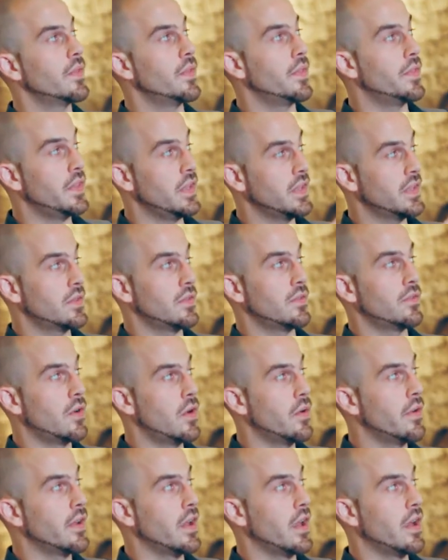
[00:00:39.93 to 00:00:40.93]
These are the
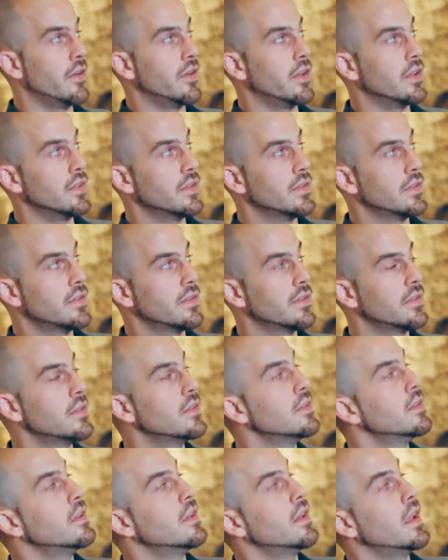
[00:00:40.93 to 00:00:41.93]
growing areas,
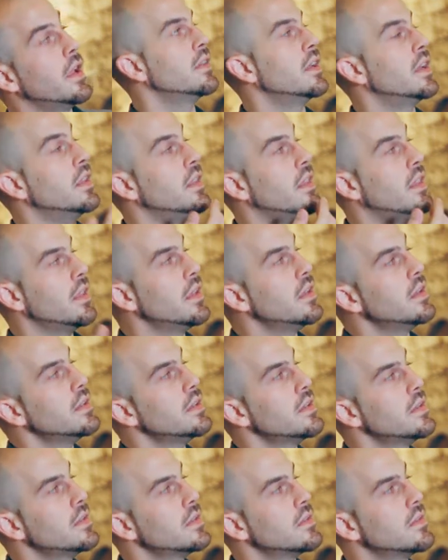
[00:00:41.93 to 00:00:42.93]
and
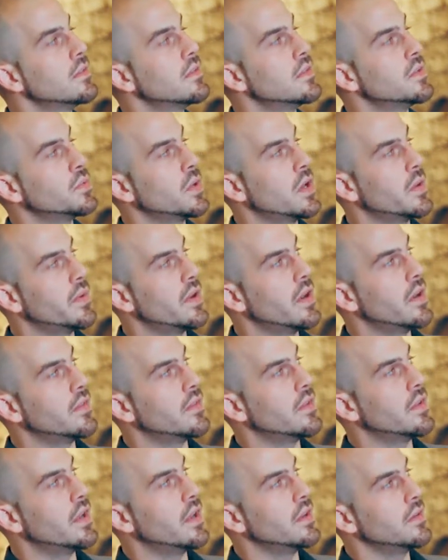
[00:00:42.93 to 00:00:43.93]
this is where we are
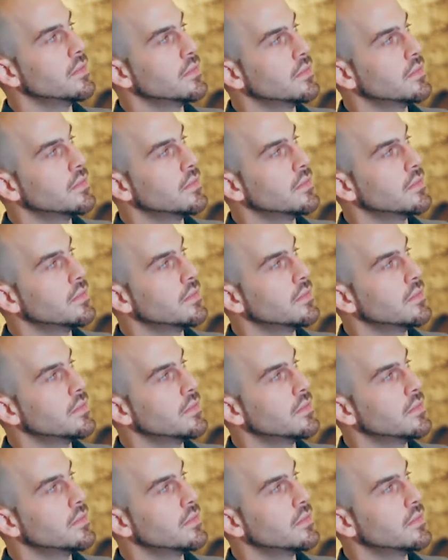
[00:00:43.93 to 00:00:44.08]
today.